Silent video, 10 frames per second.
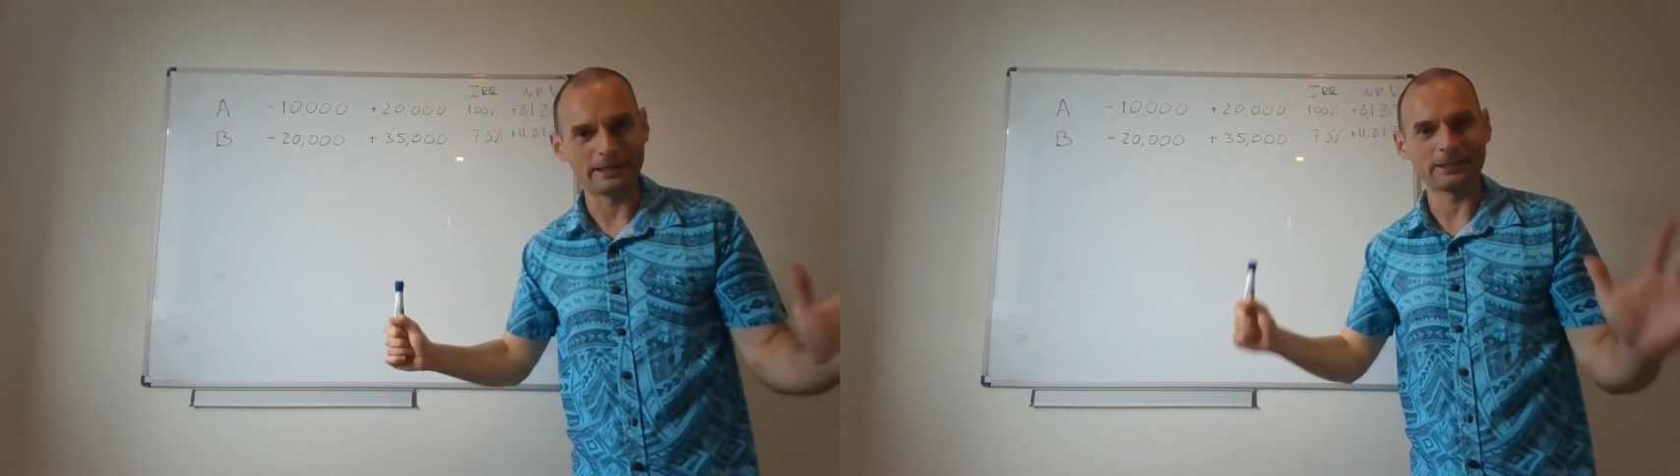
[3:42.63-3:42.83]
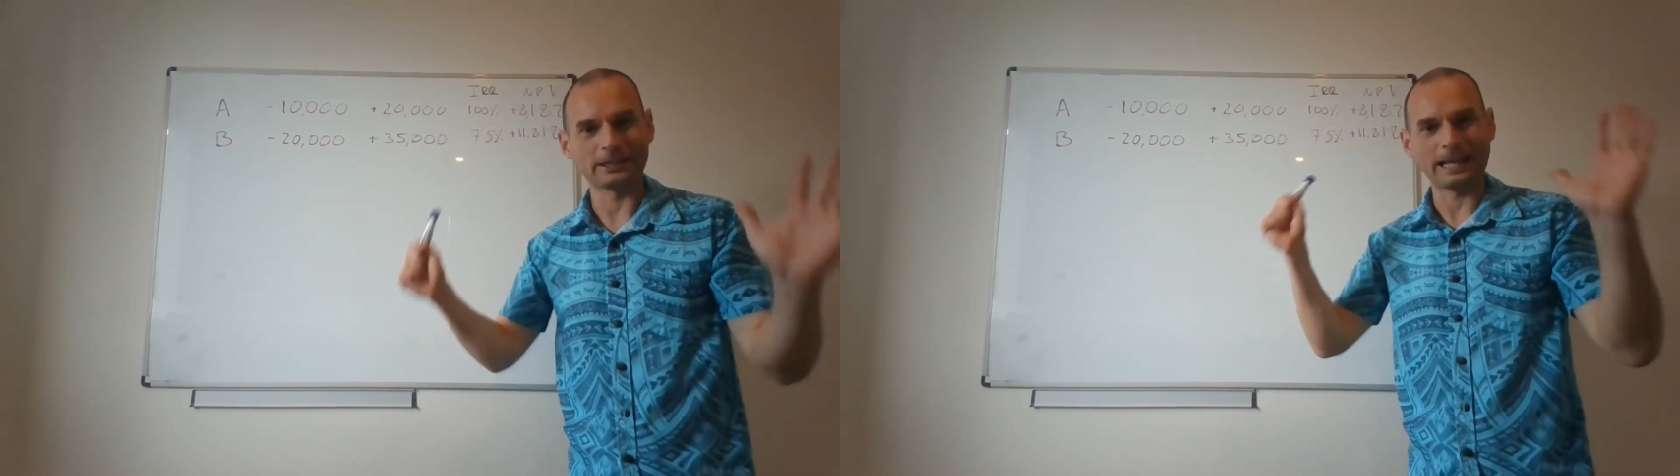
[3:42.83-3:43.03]

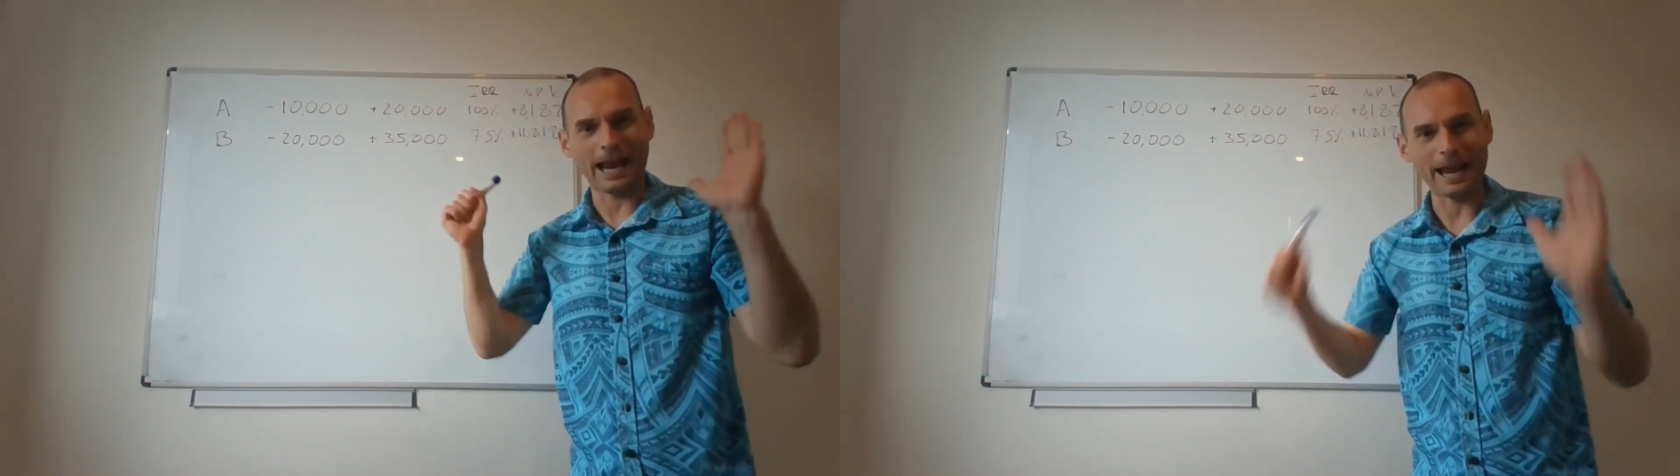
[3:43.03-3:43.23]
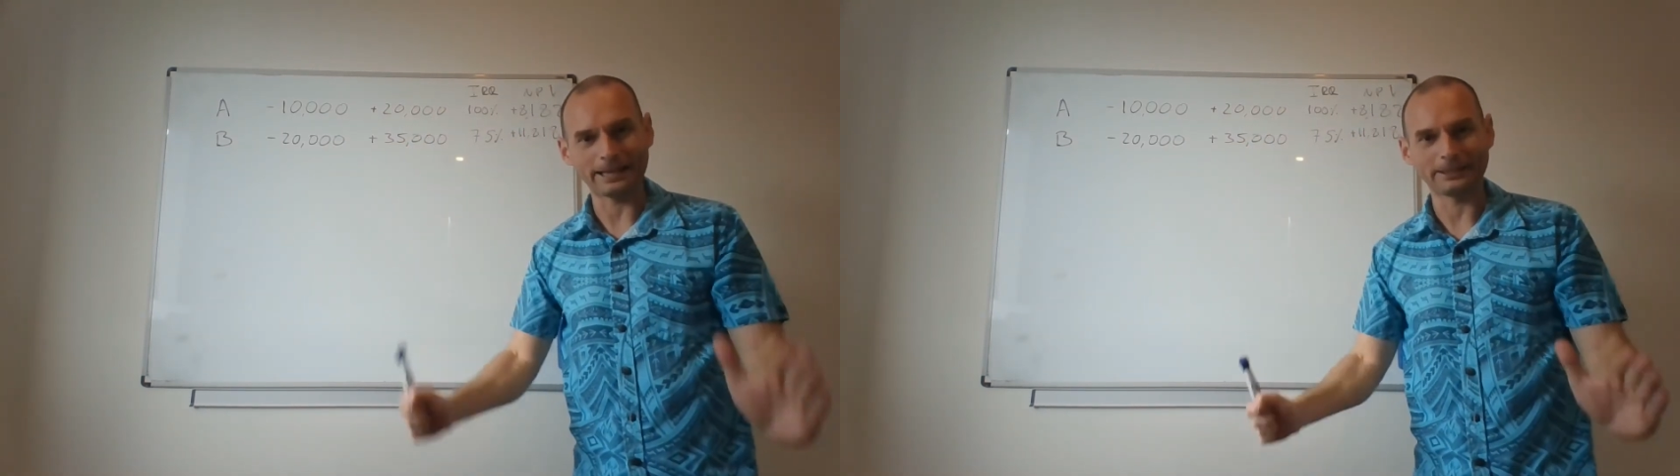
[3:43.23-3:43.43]
It's an
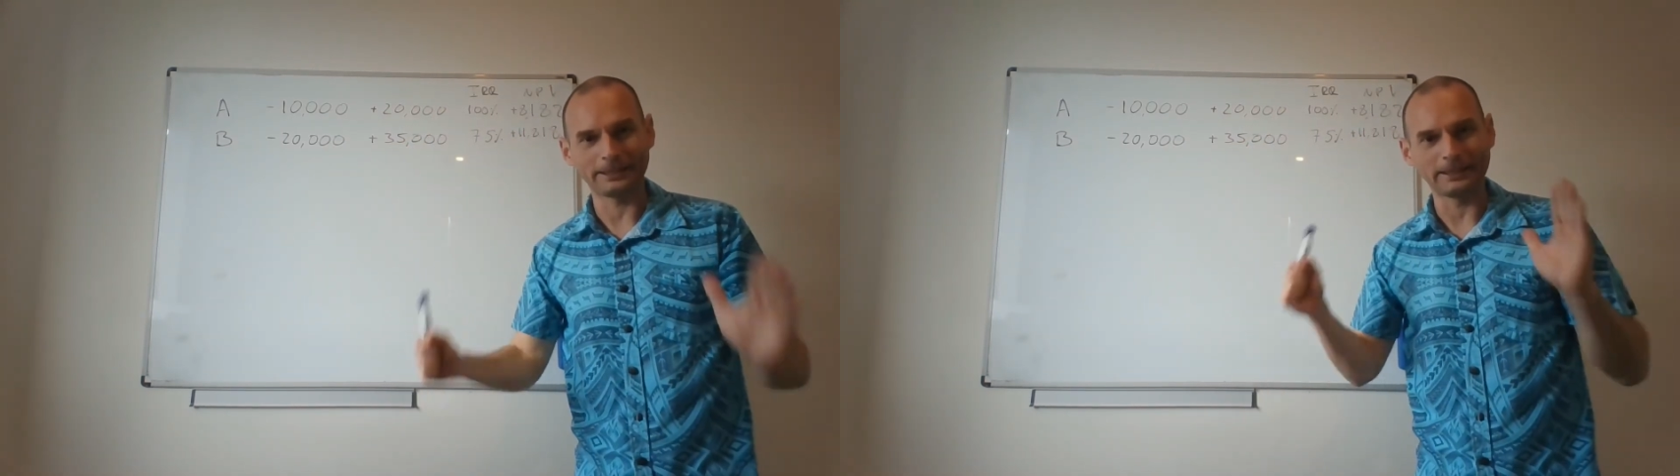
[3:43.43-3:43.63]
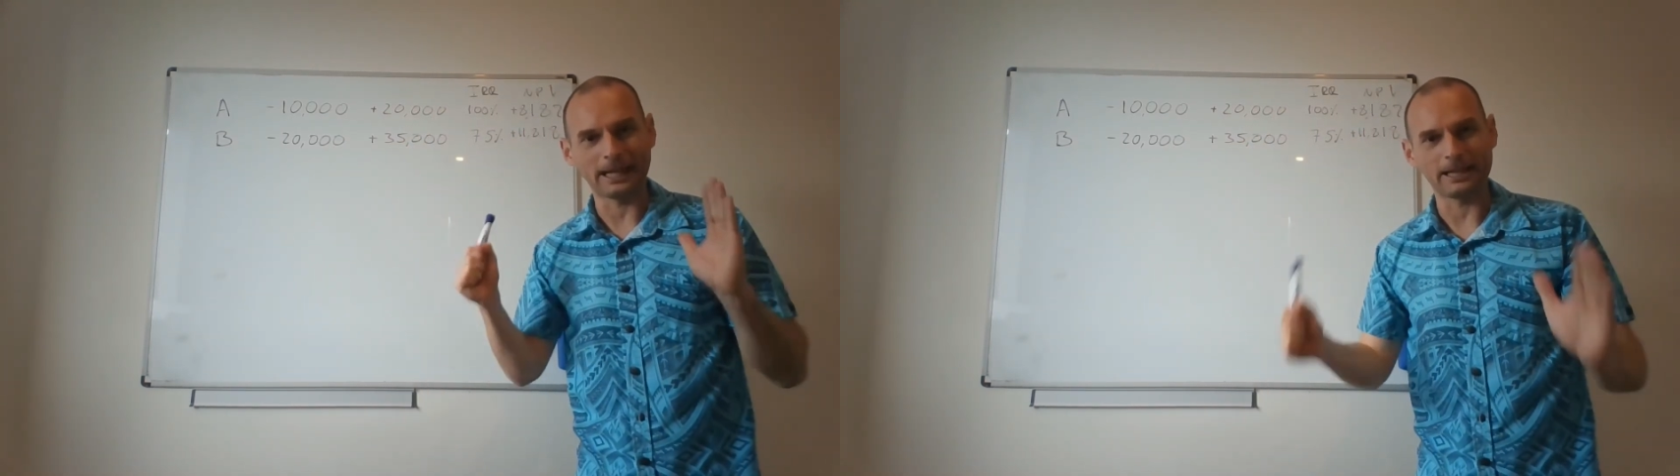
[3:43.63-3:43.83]

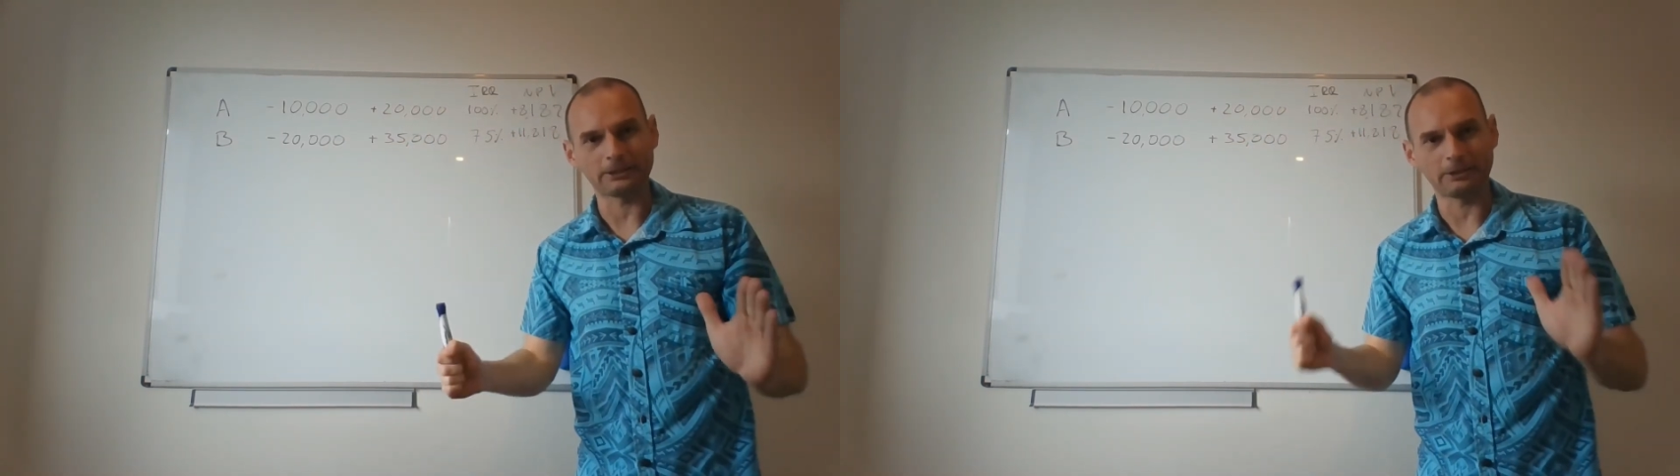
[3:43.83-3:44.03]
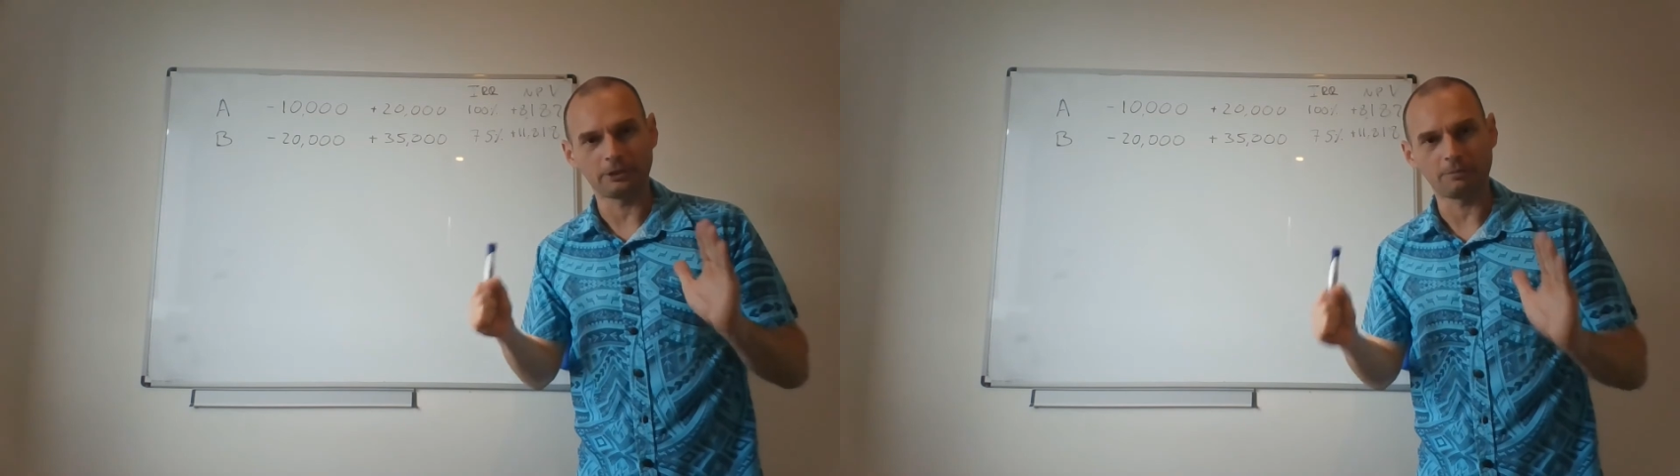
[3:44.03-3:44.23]
excellent,
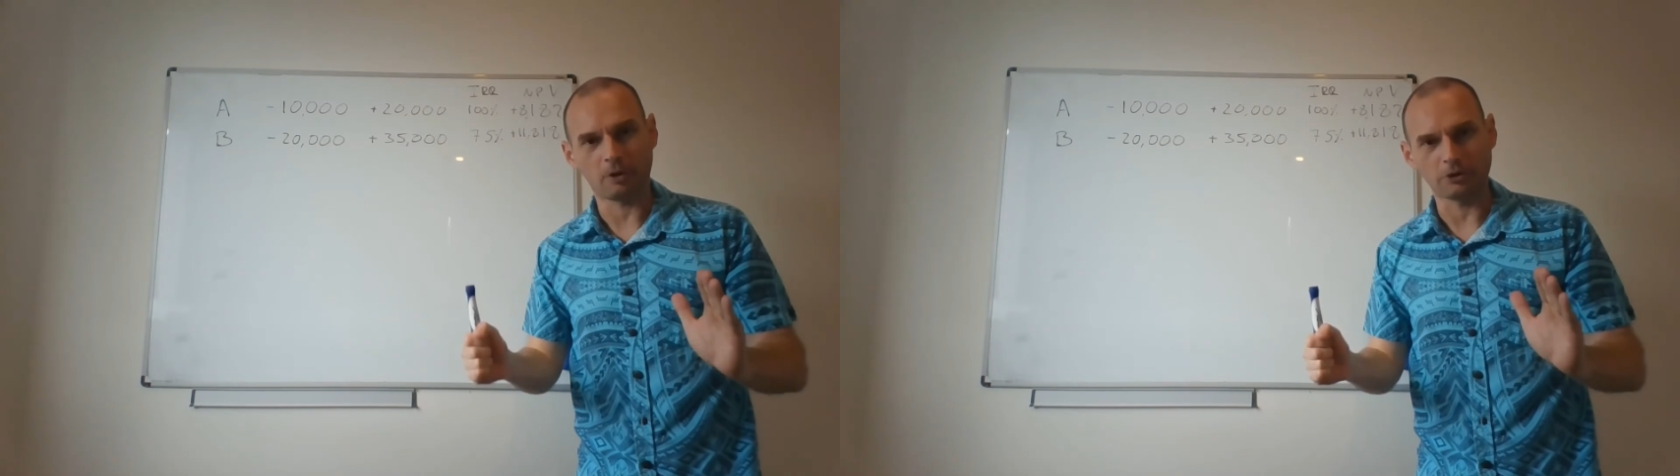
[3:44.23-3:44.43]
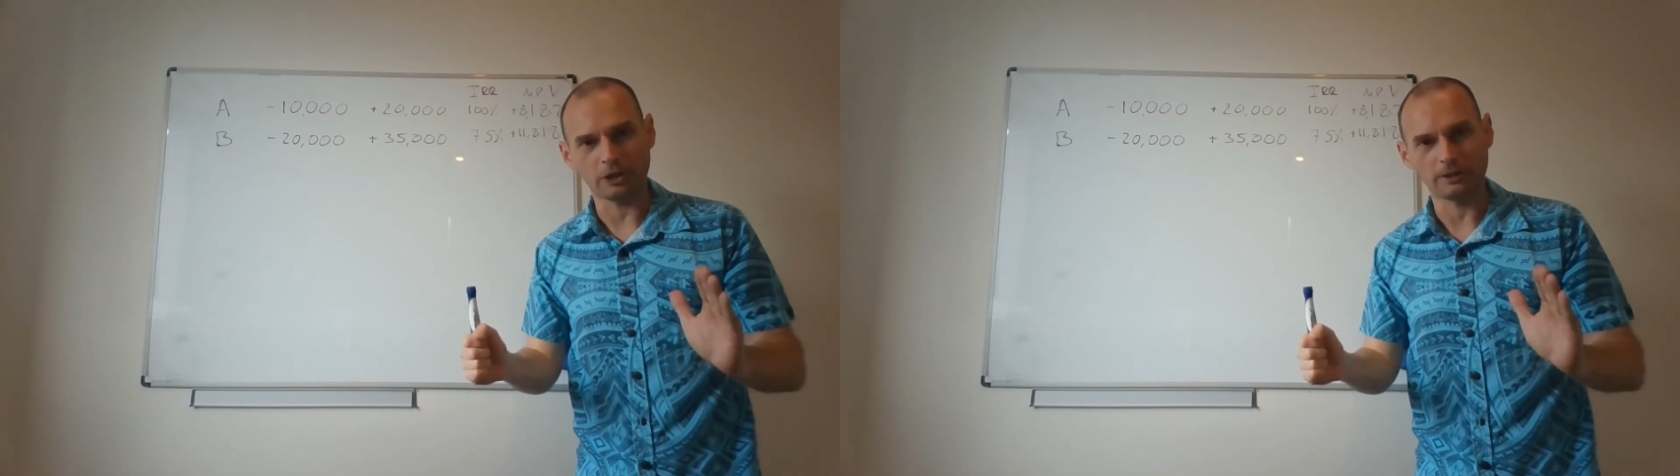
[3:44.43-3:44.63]
excellent
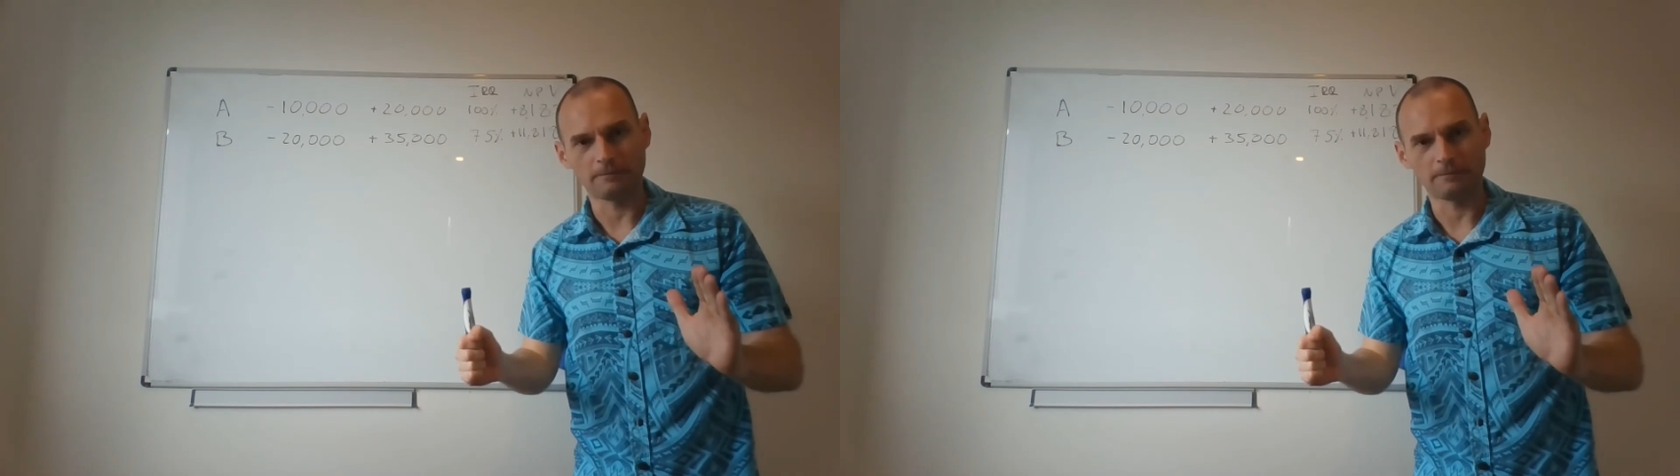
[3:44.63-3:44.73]
project.